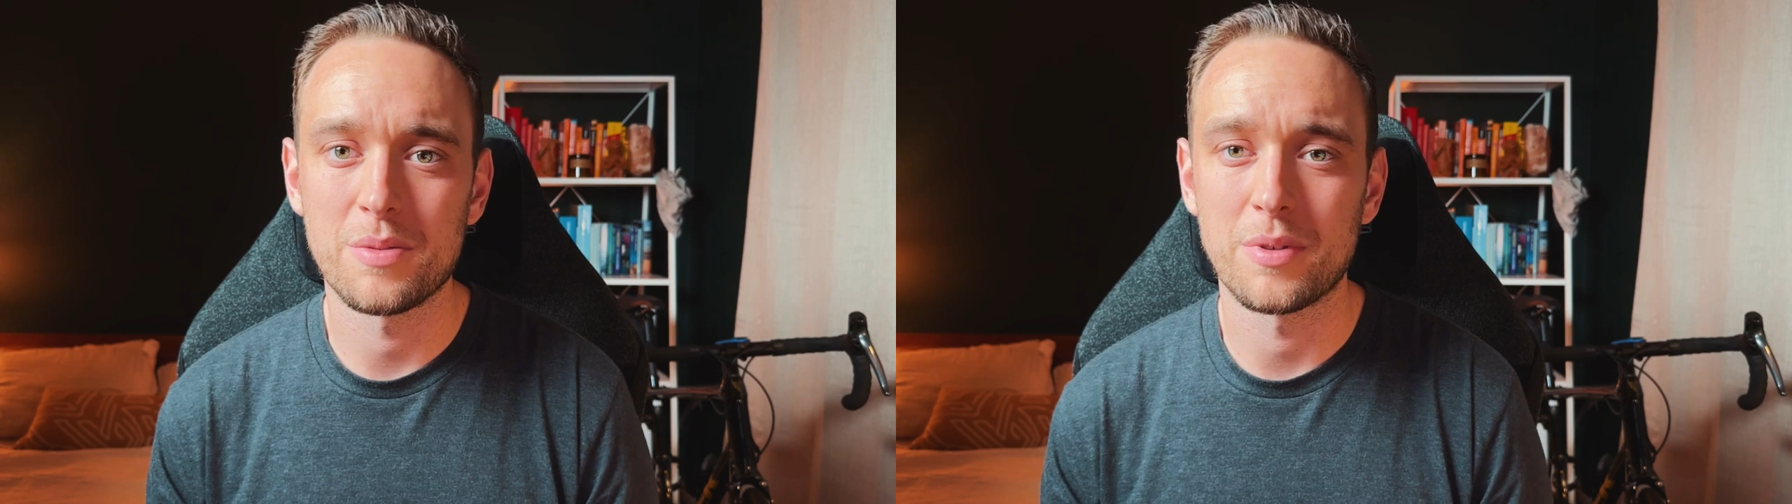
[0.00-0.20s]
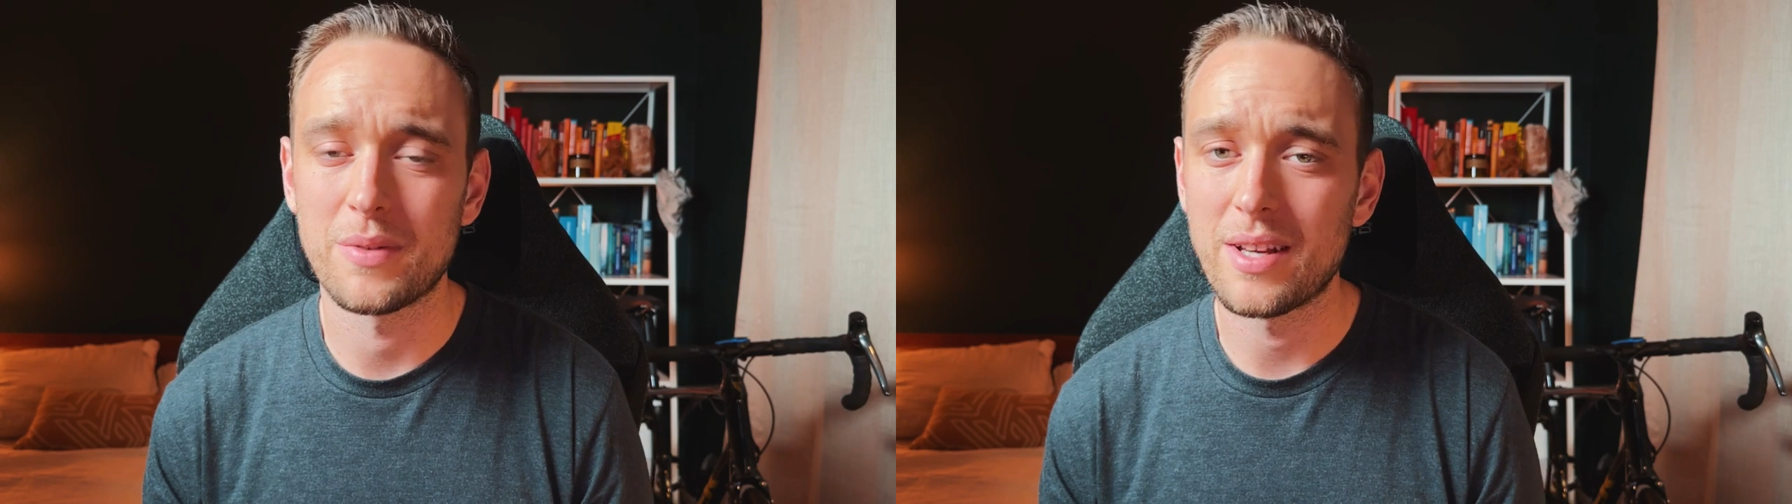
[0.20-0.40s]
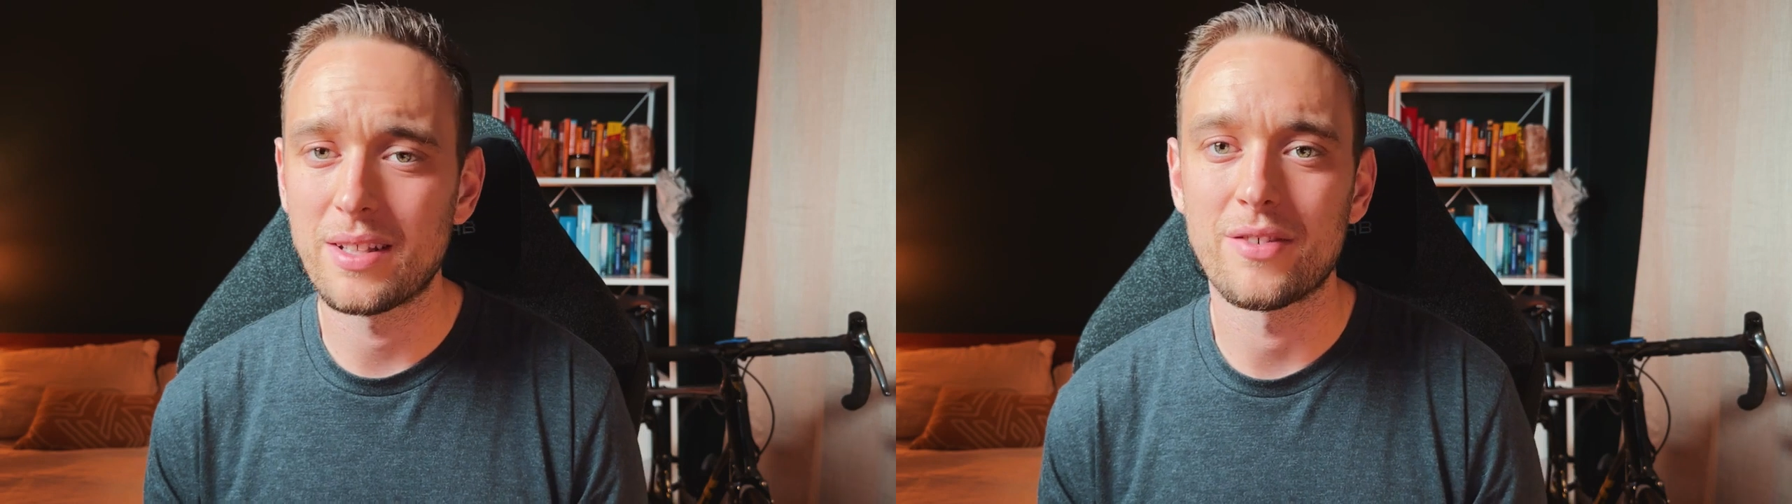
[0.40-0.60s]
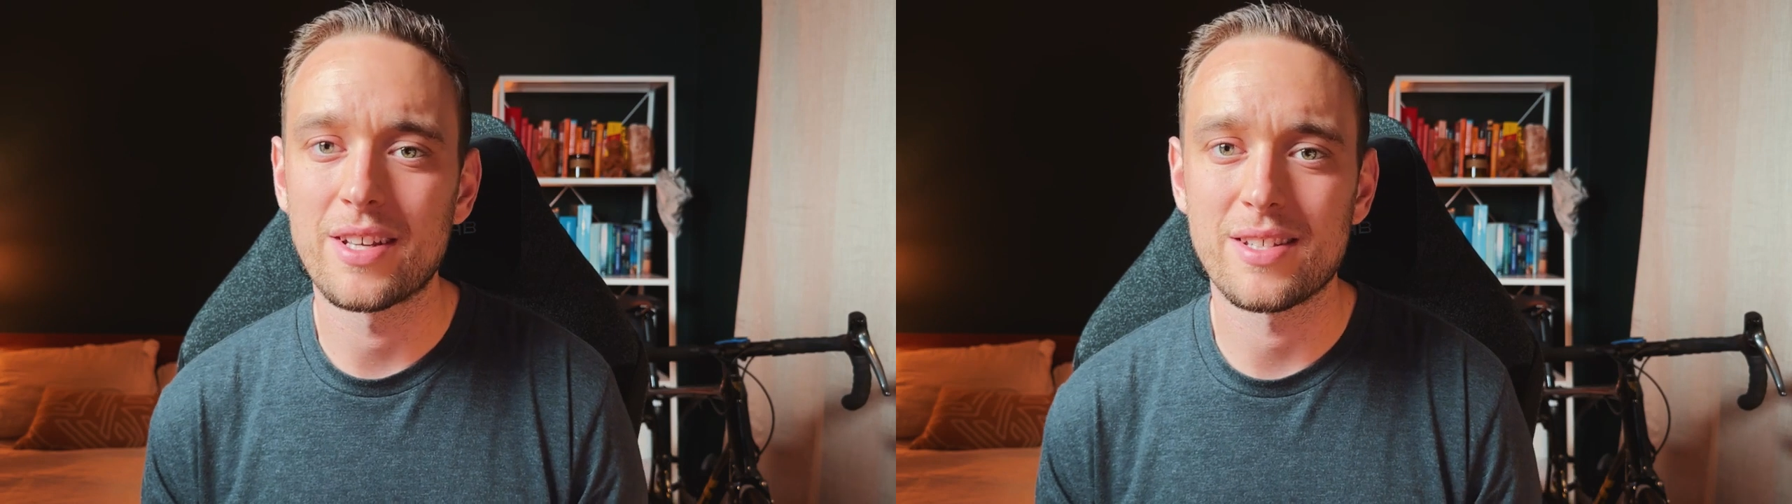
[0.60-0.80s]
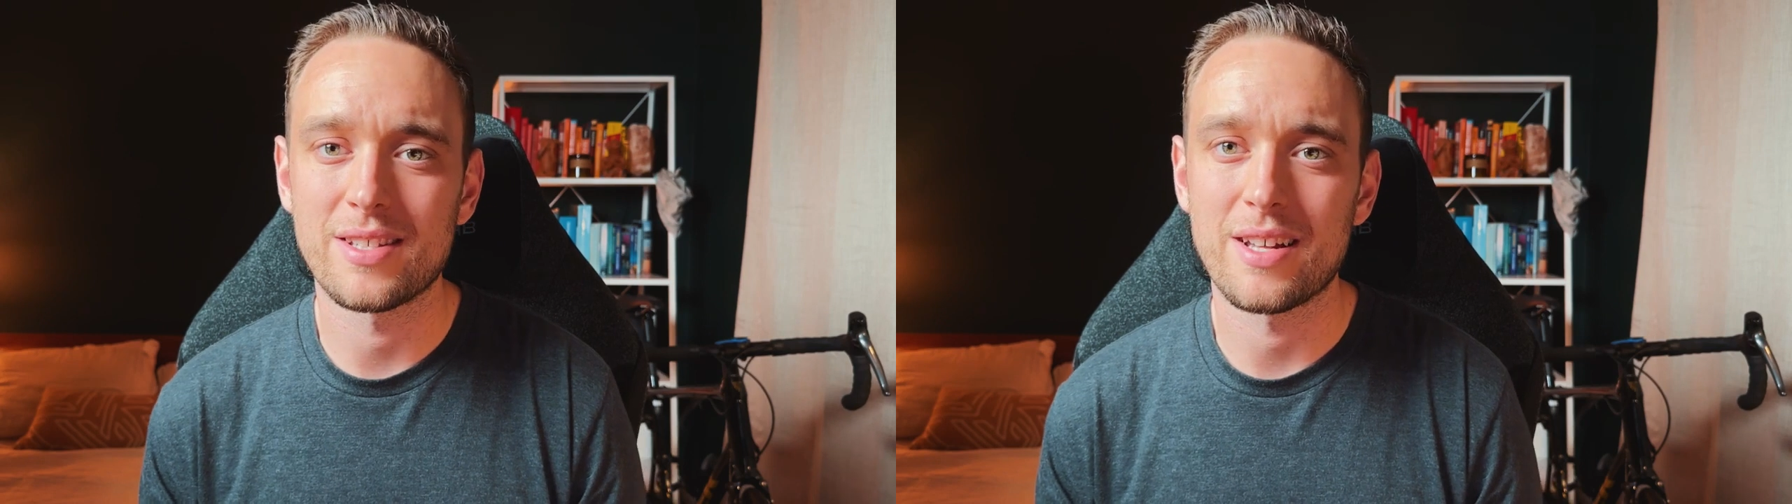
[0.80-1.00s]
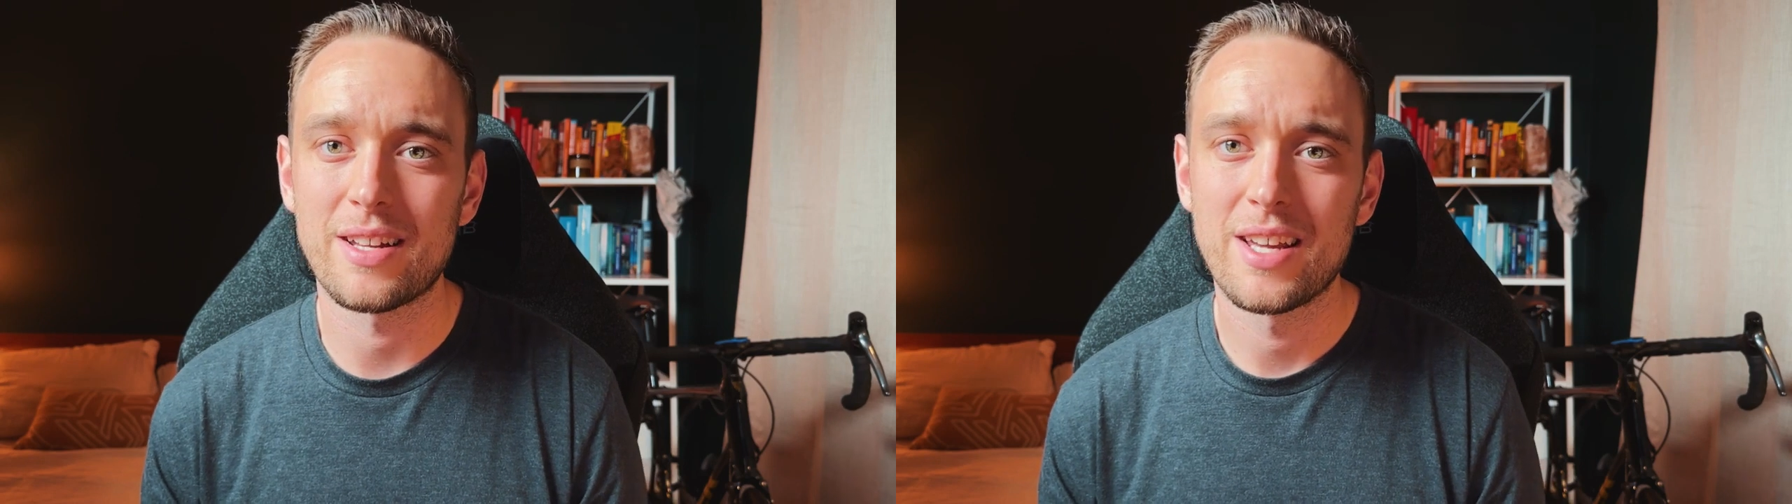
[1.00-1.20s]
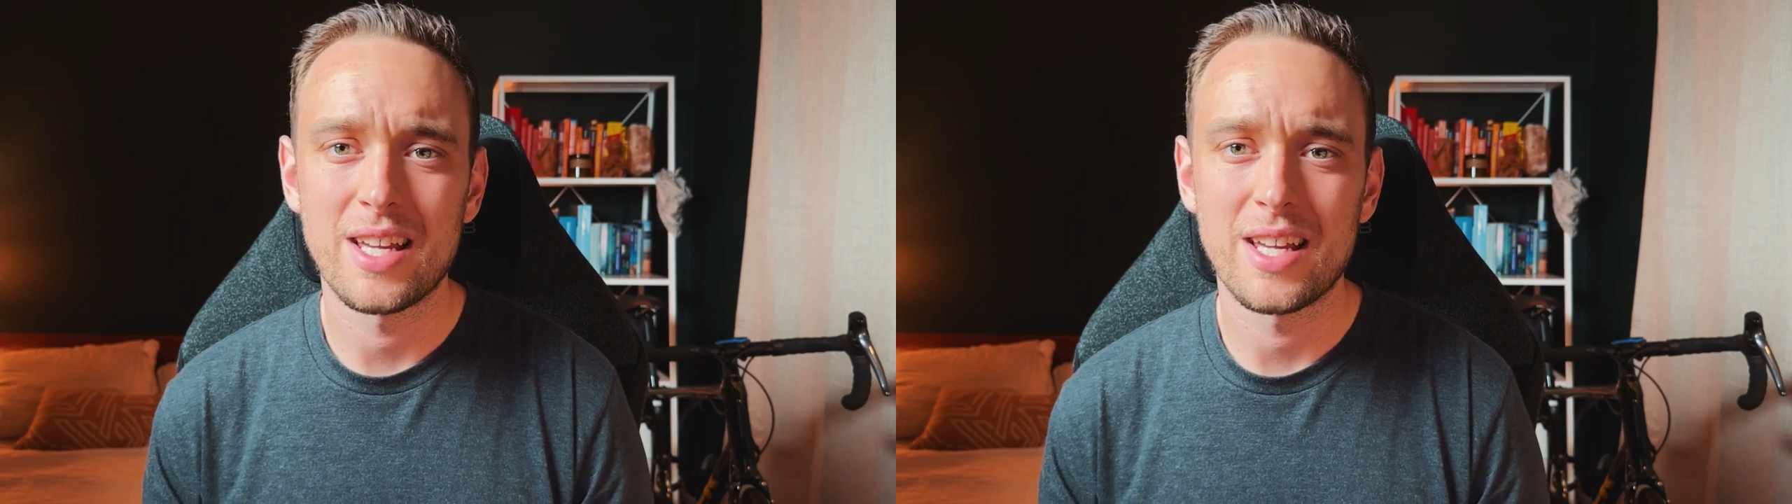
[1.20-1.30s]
but the reality of it is that